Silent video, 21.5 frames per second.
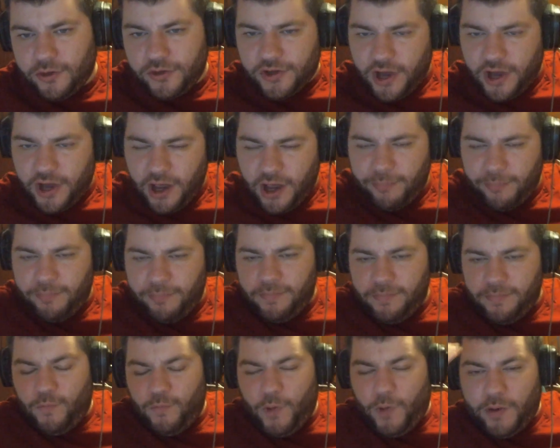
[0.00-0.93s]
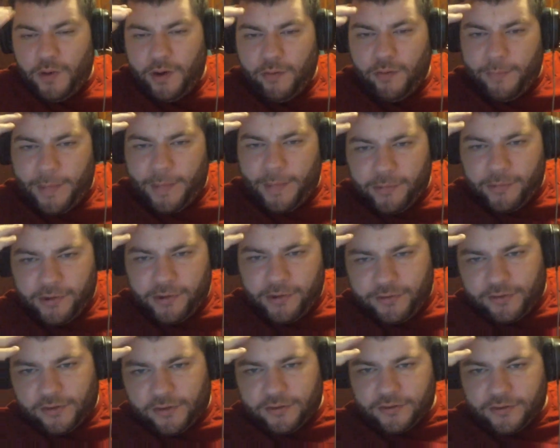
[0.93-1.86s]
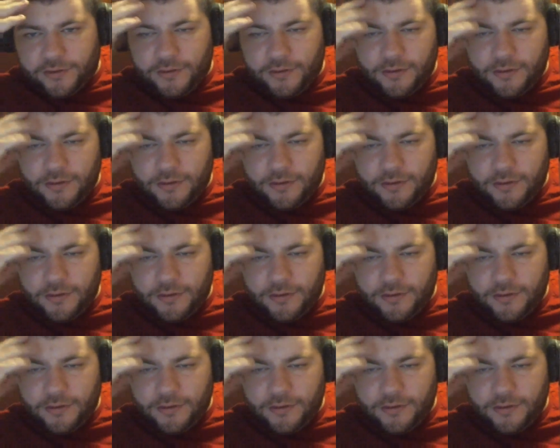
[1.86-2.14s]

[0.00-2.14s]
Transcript: Good job. Why do I remember these things?